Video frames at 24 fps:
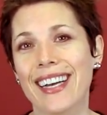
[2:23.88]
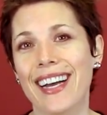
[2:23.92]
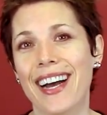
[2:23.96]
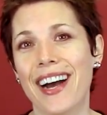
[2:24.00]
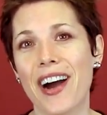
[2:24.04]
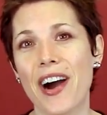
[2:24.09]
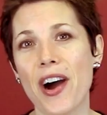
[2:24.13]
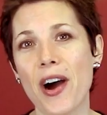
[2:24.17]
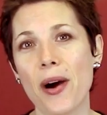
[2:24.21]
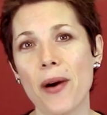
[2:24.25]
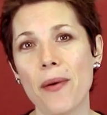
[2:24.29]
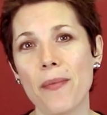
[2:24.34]

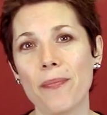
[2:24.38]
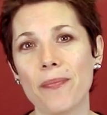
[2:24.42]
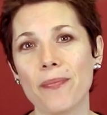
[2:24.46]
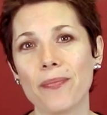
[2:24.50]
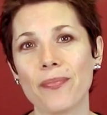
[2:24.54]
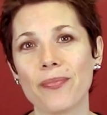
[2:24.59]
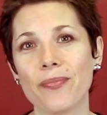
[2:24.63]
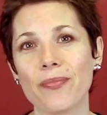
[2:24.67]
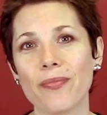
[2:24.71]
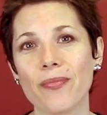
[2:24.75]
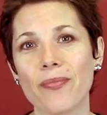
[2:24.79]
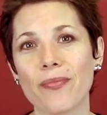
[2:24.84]

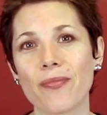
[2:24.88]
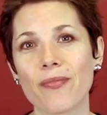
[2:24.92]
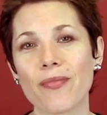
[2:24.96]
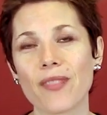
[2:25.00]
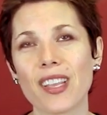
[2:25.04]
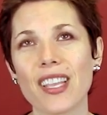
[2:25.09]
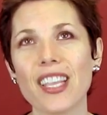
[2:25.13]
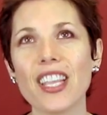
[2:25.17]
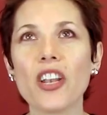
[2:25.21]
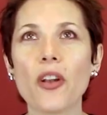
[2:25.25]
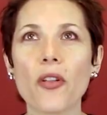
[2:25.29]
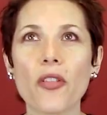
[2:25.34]
um,
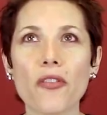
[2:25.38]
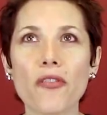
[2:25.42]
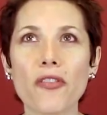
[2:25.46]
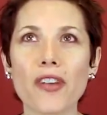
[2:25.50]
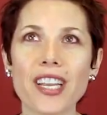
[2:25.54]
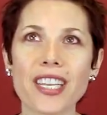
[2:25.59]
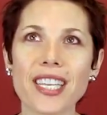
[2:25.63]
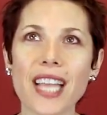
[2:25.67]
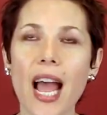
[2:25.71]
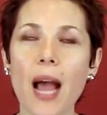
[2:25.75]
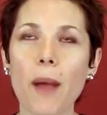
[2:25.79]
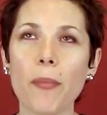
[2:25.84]
you know the
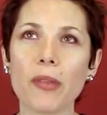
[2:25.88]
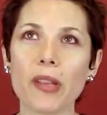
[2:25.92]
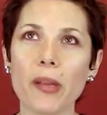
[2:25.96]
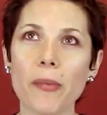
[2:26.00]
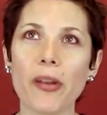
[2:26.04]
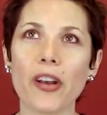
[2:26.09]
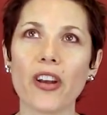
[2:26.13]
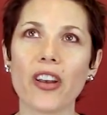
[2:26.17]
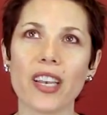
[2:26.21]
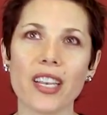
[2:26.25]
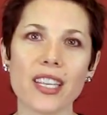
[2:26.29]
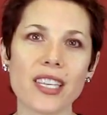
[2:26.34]
phrase happily
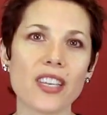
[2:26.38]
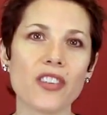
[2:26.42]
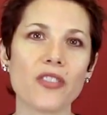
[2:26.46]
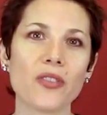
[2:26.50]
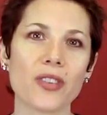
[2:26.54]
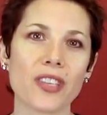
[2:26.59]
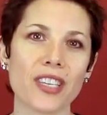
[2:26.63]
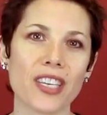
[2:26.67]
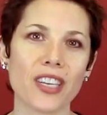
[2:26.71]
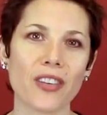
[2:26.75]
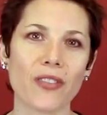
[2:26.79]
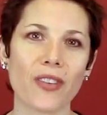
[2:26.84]
married is
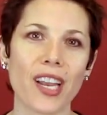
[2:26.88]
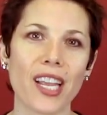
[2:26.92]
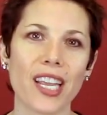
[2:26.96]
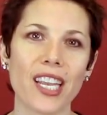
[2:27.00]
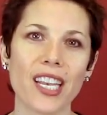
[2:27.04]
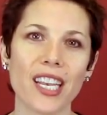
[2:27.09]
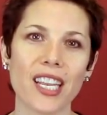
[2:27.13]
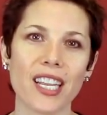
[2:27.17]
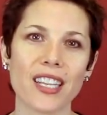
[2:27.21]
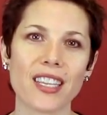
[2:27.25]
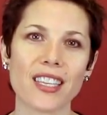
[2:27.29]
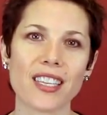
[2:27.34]
interesting, right?
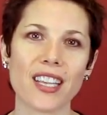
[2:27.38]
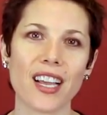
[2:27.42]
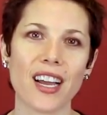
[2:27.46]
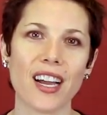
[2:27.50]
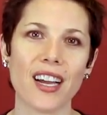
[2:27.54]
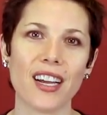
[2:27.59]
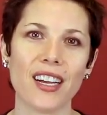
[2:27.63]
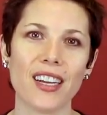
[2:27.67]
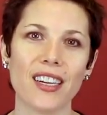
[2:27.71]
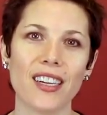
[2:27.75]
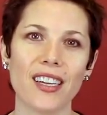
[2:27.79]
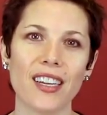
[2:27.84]
It's
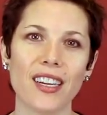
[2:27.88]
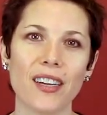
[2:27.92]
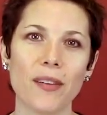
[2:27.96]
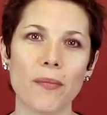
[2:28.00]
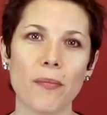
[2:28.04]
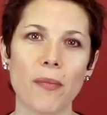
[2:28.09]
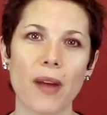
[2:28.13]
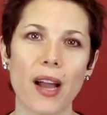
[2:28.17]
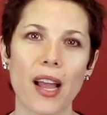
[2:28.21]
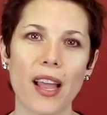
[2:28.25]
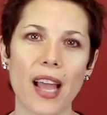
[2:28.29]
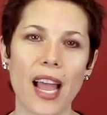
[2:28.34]
uh,
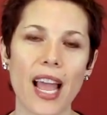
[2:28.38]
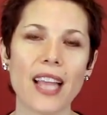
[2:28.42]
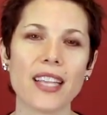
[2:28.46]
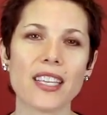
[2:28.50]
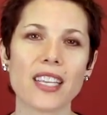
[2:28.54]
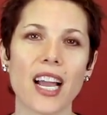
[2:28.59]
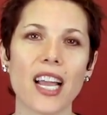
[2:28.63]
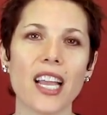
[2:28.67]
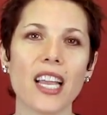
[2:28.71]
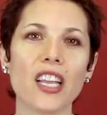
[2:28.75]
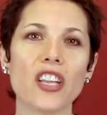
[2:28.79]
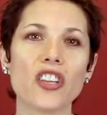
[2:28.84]
as
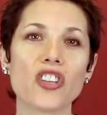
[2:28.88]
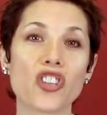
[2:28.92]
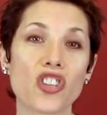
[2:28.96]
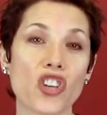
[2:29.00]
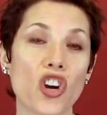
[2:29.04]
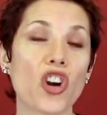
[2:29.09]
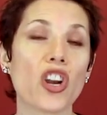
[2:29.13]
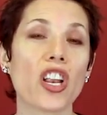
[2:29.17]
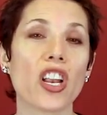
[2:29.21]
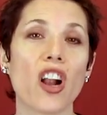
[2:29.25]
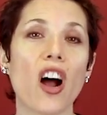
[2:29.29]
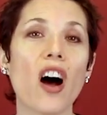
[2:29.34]
I
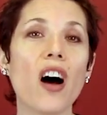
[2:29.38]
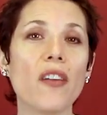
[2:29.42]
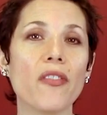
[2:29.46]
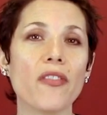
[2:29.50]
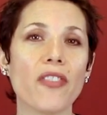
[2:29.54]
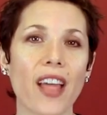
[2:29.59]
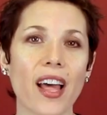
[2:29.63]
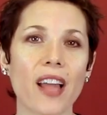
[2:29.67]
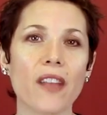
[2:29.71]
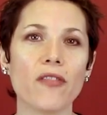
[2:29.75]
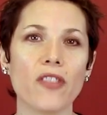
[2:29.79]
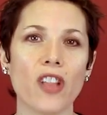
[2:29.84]
started off
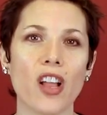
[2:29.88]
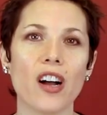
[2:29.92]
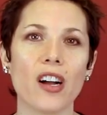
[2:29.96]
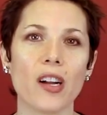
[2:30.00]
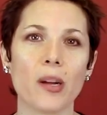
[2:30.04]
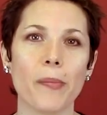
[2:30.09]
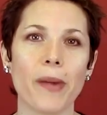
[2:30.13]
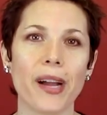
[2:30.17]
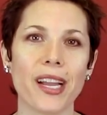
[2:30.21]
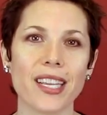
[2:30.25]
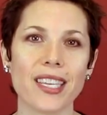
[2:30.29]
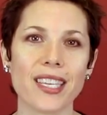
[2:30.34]
that
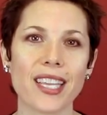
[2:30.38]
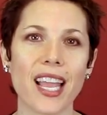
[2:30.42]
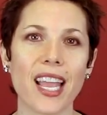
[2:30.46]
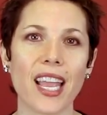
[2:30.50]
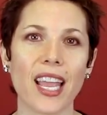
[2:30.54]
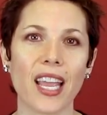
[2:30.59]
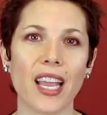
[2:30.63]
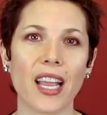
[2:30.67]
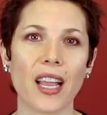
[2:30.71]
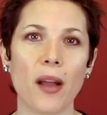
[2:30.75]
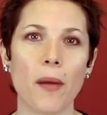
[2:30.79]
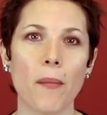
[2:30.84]
vlog by
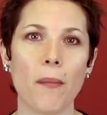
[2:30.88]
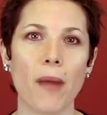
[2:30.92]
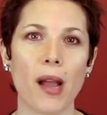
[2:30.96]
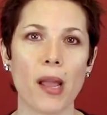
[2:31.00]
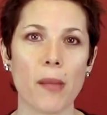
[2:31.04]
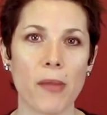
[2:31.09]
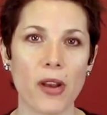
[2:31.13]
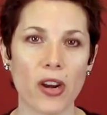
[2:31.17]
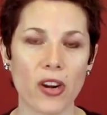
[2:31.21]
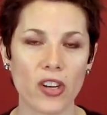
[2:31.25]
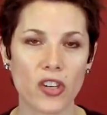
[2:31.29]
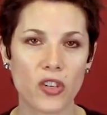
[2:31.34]
saying, my
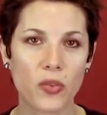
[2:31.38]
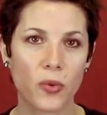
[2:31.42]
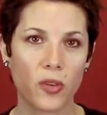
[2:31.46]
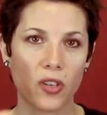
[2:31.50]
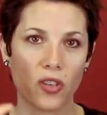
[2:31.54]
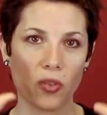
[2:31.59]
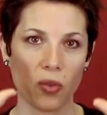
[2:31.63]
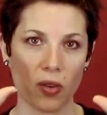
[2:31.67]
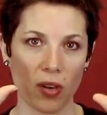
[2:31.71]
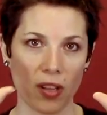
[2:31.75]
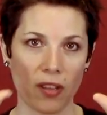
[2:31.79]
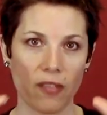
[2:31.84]
marriage was
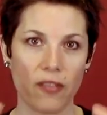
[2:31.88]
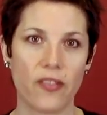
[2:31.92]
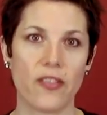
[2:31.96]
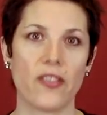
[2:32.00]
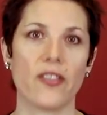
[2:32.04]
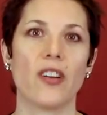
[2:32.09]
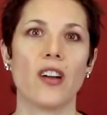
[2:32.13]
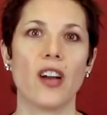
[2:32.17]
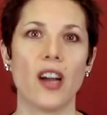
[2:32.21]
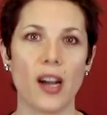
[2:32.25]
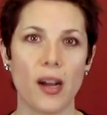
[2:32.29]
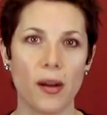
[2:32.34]
sort of
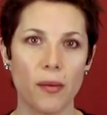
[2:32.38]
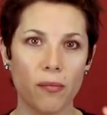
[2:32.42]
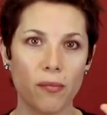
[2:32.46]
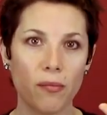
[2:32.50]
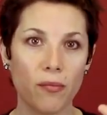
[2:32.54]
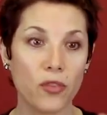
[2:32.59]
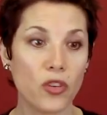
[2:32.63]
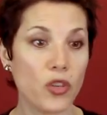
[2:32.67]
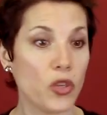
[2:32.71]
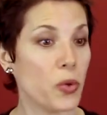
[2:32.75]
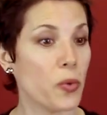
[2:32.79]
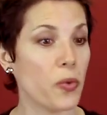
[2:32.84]
um,
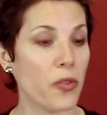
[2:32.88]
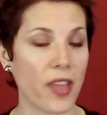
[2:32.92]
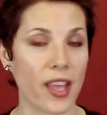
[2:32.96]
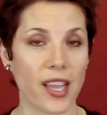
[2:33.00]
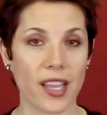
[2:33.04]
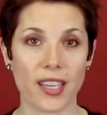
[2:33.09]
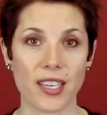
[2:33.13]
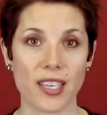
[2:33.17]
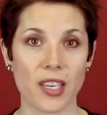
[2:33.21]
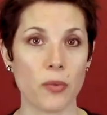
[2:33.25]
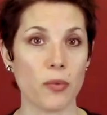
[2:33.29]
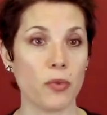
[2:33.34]
two
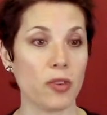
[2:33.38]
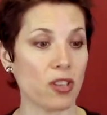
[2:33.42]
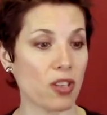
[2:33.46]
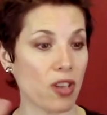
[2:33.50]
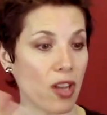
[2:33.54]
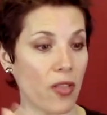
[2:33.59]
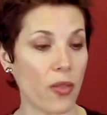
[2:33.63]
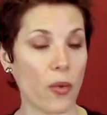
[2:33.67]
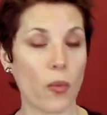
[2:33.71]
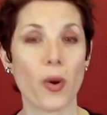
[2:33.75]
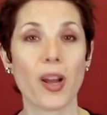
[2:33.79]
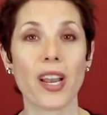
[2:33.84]
things. It was,
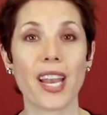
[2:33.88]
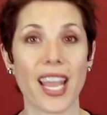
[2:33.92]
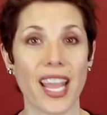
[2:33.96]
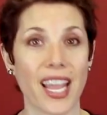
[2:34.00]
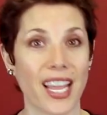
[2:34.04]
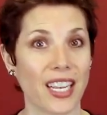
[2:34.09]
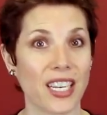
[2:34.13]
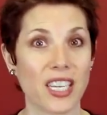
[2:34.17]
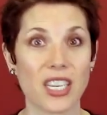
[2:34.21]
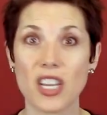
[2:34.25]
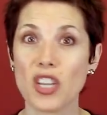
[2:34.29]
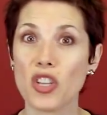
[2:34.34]
on the one
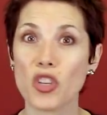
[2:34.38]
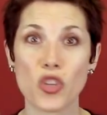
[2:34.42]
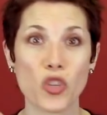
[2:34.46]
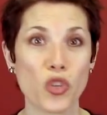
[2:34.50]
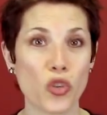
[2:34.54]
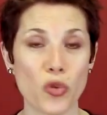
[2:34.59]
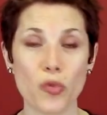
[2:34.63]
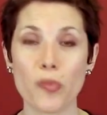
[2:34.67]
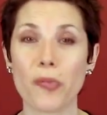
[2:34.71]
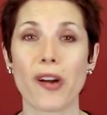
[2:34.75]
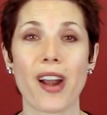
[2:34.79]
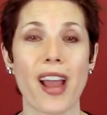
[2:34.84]
hand,
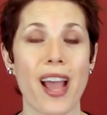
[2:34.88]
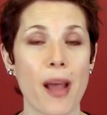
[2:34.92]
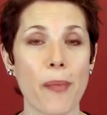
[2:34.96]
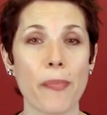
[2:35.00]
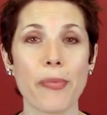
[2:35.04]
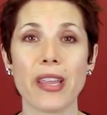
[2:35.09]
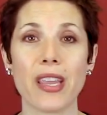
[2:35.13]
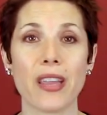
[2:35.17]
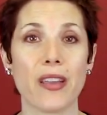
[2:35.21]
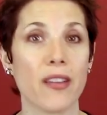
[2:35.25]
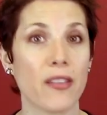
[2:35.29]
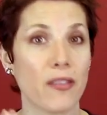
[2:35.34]
super
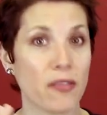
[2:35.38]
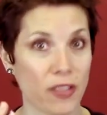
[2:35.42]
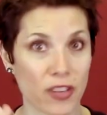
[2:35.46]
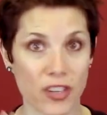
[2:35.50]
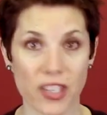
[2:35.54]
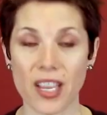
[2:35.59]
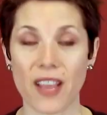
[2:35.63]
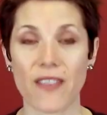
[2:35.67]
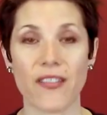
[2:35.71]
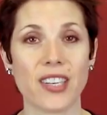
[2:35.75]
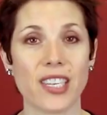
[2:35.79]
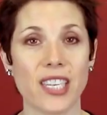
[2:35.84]
happy for
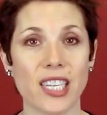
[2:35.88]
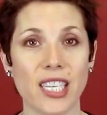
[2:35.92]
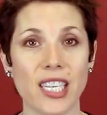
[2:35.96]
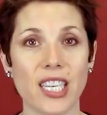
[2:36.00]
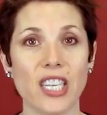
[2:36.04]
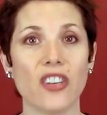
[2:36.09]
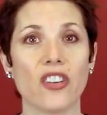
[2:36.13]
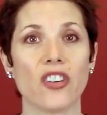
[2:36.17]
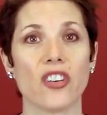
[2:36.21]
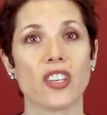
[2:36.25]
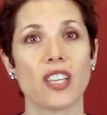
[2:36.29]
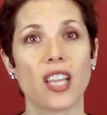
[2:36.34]
17
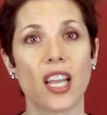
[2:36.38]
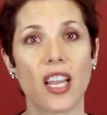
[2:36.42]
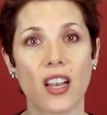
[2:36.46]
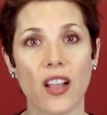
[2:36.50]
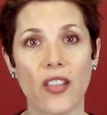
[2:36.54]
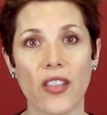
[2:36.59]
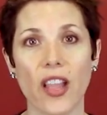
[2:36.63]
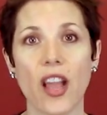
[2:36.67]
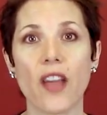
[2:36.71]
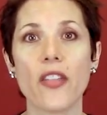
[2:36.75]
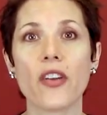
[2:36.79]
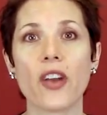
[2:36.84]
years, and on
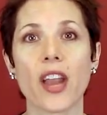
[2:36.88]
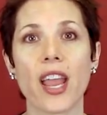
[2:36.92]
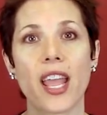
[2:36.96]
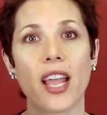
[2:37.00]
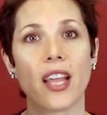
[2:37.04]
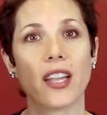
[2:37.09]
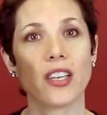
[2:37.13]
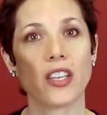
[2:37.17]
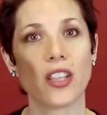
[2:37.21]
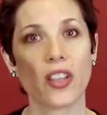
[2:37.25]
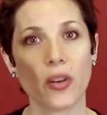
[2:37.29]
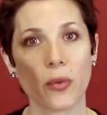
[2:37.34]
the other
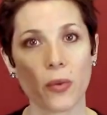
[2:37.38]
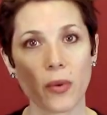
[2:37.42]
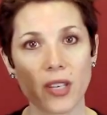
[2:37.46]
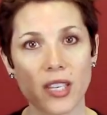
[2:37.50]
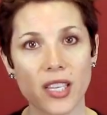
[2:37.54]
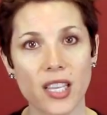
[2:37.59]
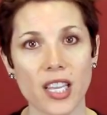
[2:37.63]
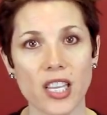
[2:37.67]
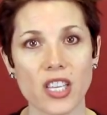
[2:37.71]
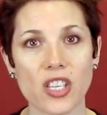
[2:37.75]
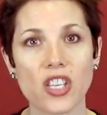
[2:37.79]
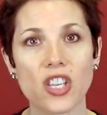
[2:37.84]
hand, there was
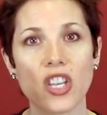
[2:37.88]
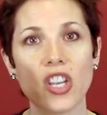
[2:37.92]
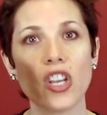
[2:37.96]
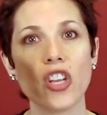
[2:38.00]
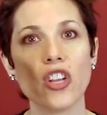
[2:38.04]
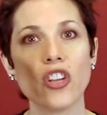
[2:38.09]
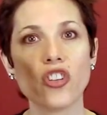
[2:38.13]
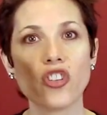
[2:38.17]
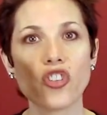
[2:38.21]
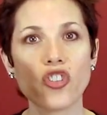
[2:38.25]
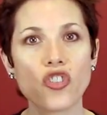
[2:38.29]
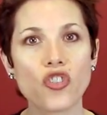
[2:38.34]
this
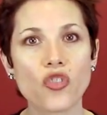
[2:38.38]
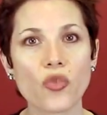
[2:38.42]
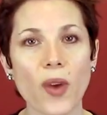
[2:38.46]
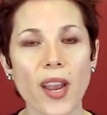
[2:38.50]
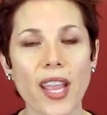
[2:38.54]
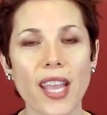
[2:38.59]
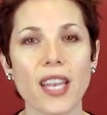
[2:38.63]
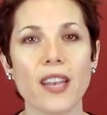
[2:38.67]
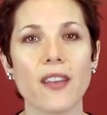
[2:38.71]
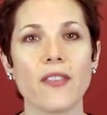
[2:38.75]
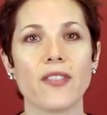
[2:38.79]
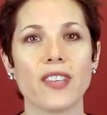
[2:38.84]

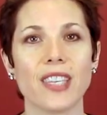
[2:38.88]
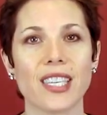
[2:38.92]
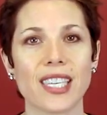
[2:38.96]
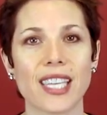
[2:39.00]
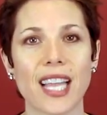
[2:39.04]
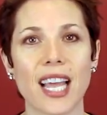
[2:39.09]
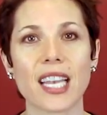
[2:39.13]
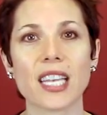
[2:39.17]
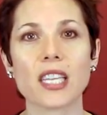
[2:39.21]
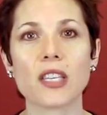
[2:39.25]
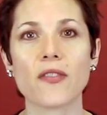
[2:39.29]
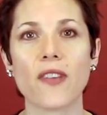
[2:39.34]
strain of
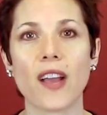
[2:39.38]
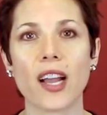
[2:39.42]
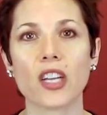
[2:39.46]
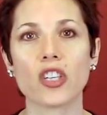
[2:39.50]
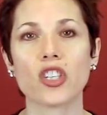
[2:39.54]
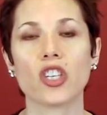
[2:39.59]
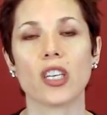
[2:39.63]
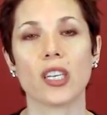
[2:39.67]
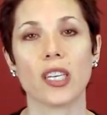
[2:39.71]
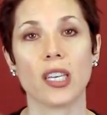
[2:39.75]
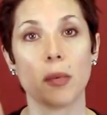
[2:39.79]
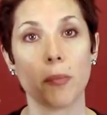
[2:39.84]

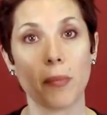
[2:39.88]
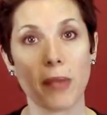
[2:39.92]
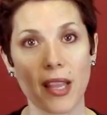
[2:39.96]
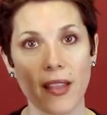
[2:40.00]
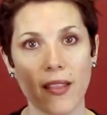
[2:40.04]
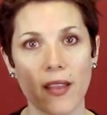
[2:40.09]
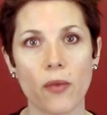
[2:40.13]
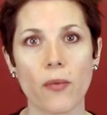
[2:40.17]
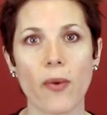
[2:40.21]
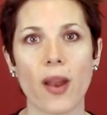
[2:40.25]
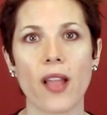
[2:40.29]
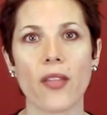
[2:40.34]
dissatisfaction in me
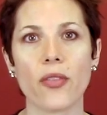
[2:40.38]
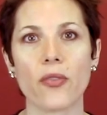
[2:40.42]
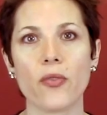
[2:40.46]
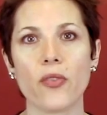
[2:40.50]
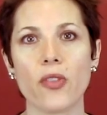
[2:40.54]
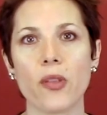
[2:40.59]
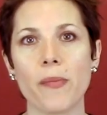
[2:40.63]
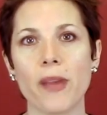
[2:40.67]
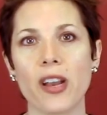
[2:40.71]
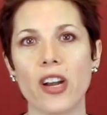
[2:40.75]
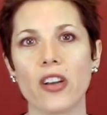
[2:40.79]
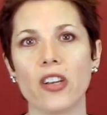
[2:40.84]
that ran through
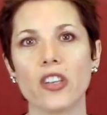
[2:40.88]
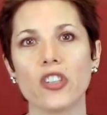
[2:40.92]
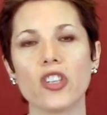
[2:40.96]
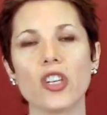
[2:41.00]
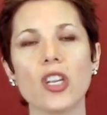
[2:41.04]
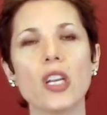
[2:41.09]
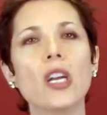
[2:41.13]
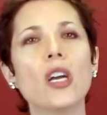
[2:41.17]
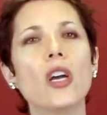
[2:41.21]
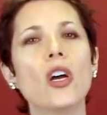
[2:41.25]
the marriage.